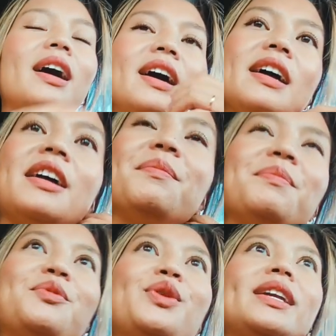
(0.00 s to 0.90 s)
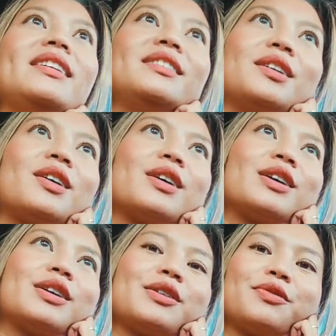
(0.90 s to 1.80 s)
I'm waiting in the
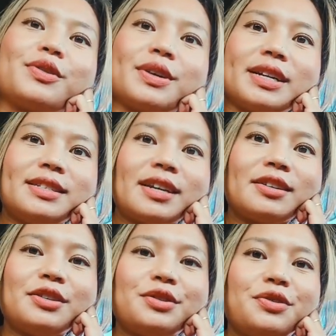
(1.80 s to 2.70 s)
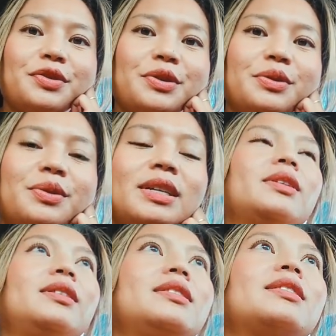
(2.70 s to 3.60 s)
car for a second interview
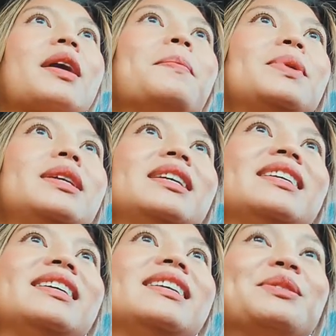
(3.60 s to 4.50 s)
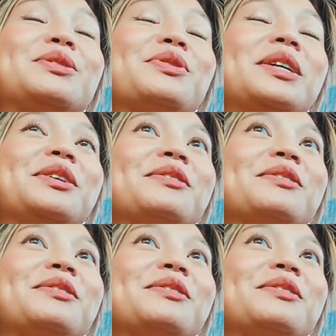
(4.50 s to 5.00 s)
with this company. Just really